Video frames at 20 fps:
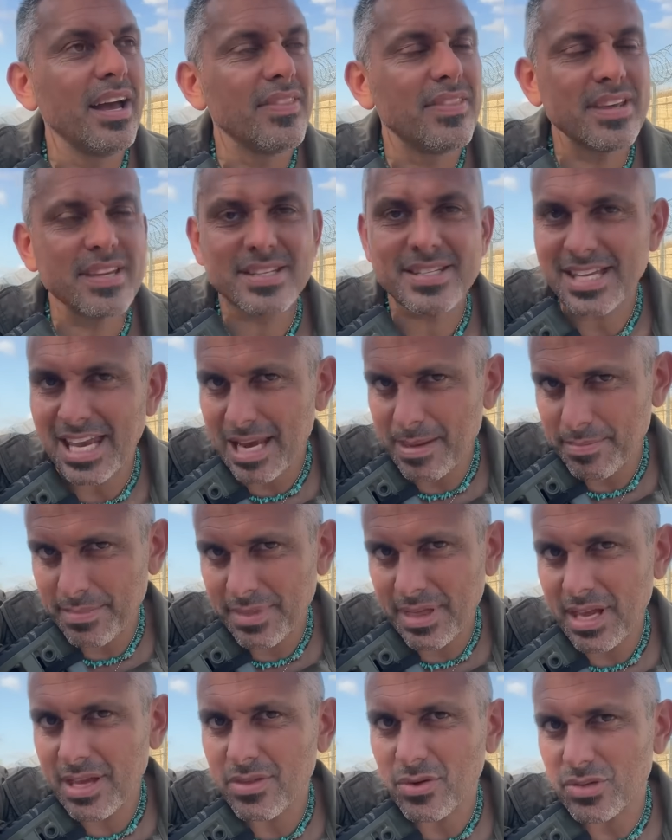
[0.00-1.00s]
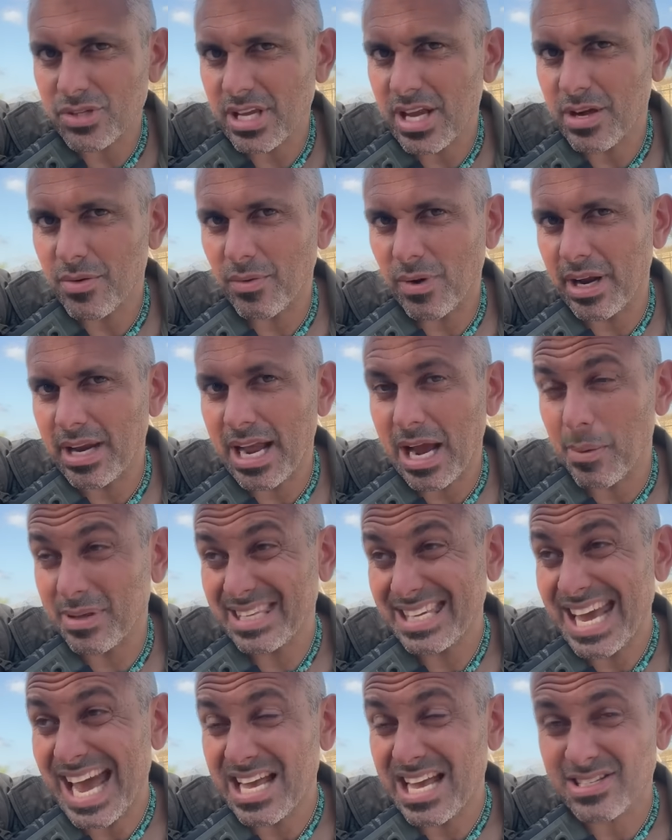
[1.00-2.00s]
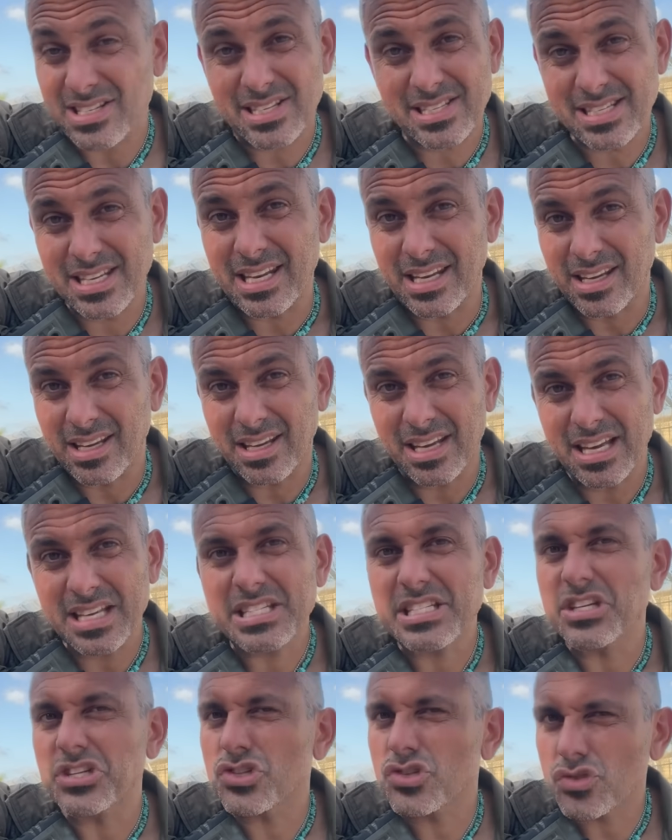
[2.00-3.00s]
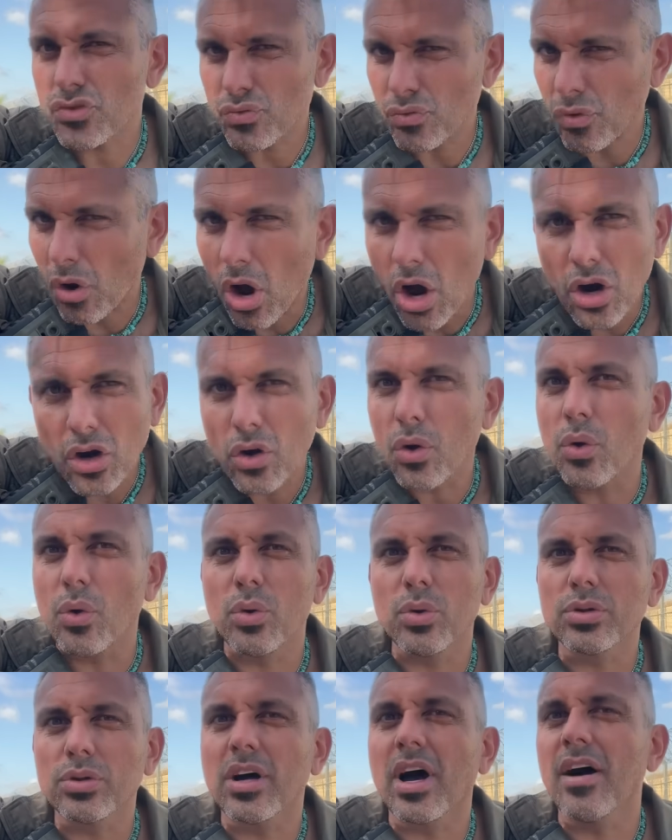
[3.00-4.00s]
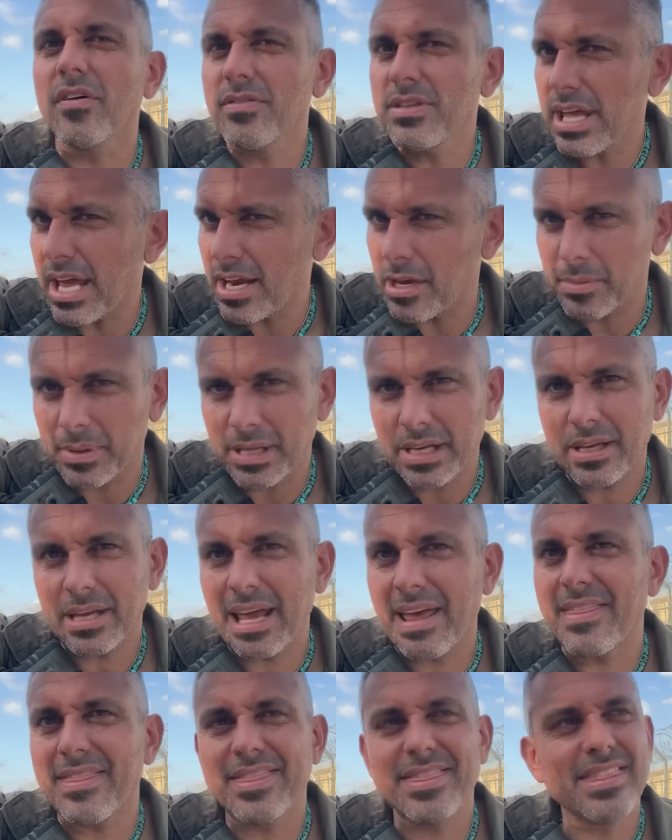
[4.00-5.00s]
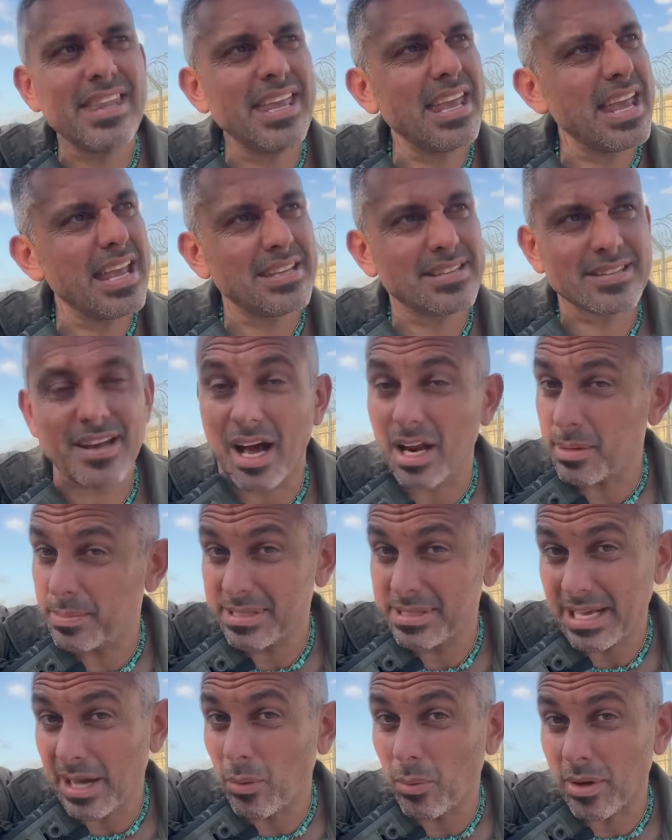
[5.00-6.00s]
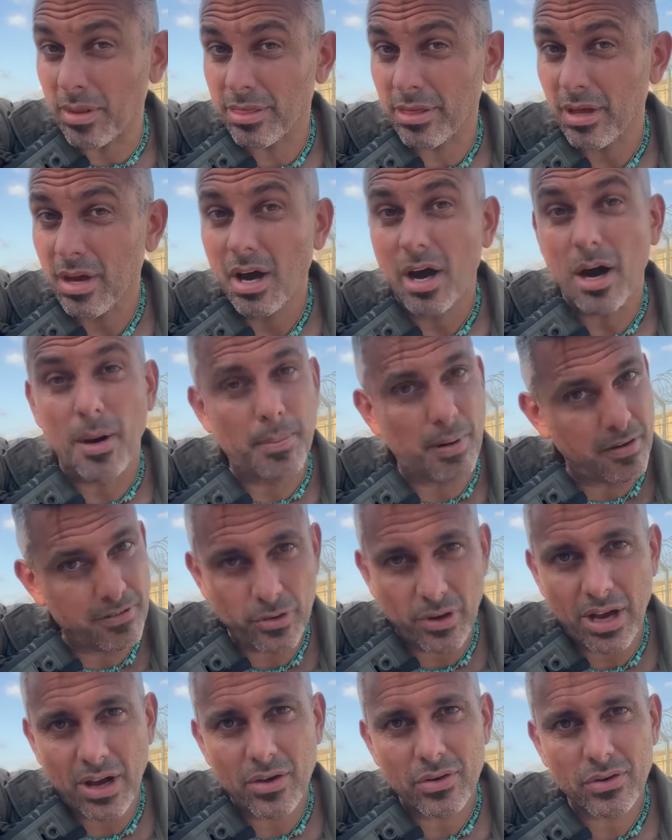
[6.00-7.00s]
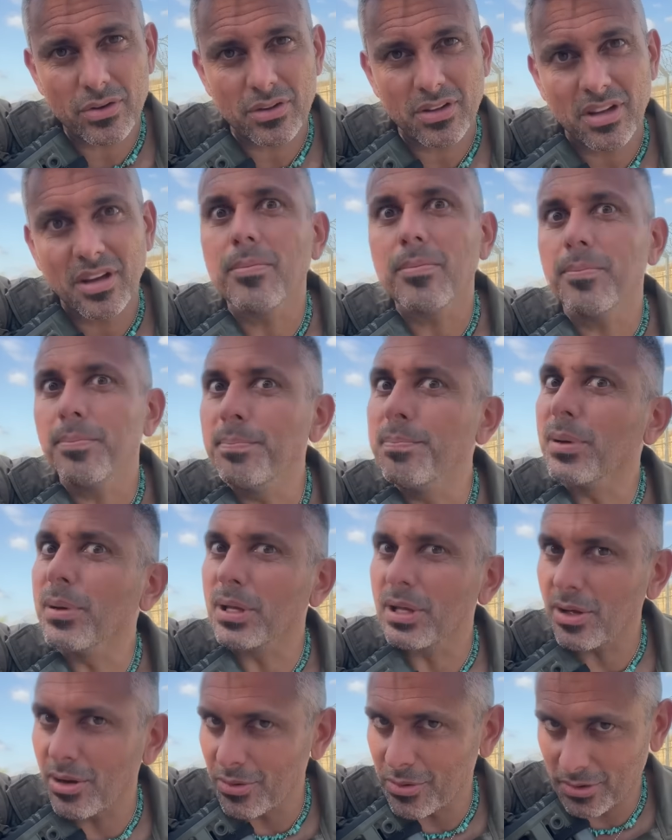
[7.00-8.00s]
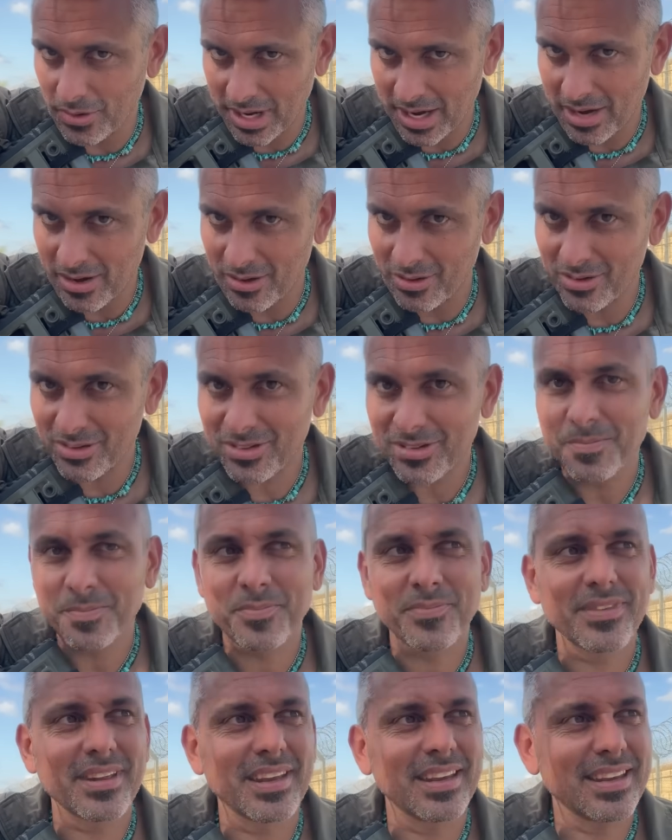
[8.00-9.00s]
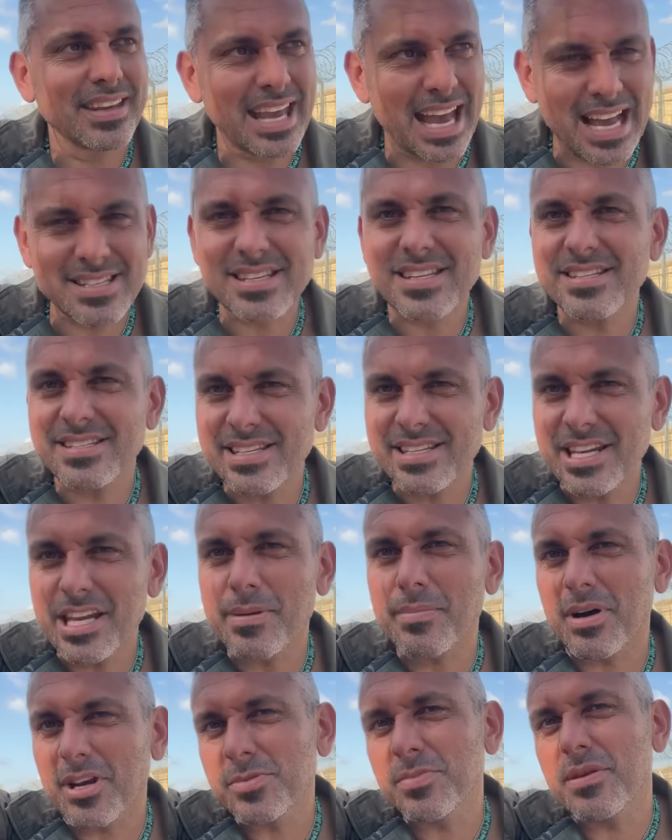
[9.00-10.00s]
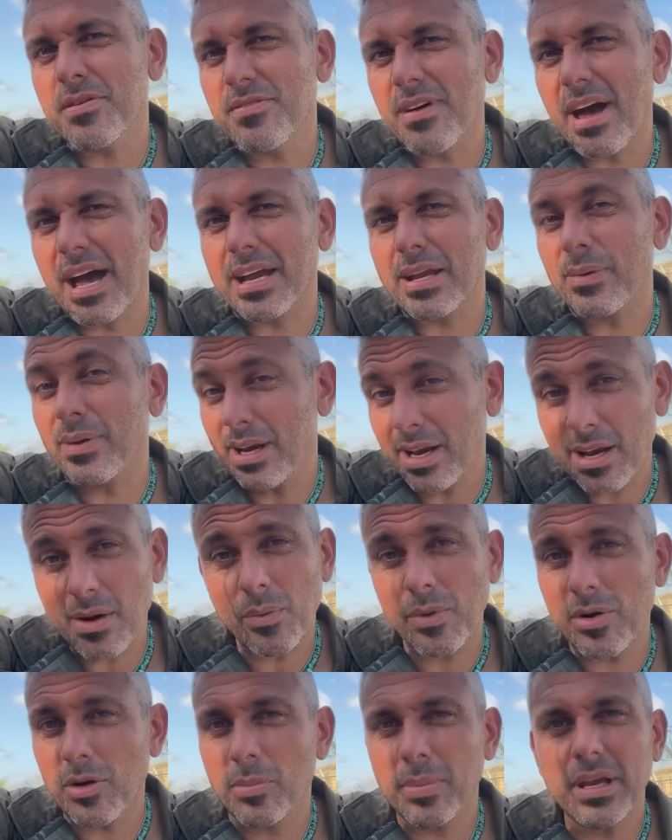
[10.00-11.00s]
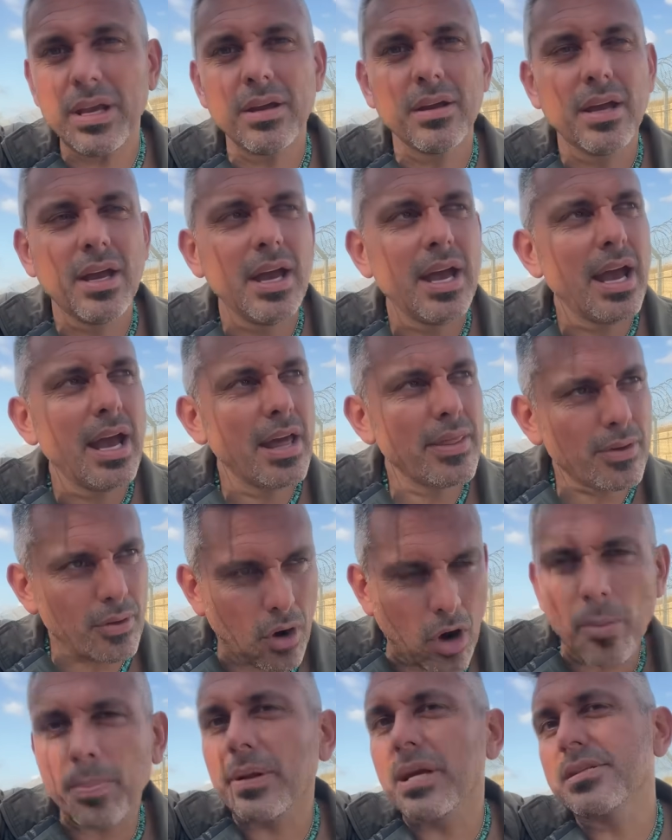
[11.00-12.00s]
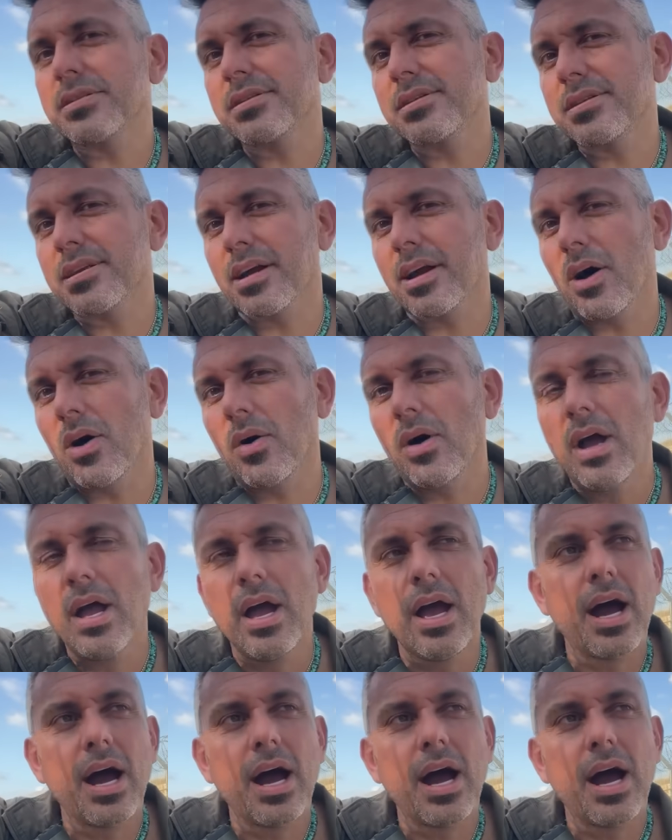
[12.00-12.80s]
The same thing they're saying right now with Gaza City. It's a stronghold of the enemy, and it's got to be dealt with. Above ground, below ground, Gaza City must be evacuated, and it will be, and there are places to go.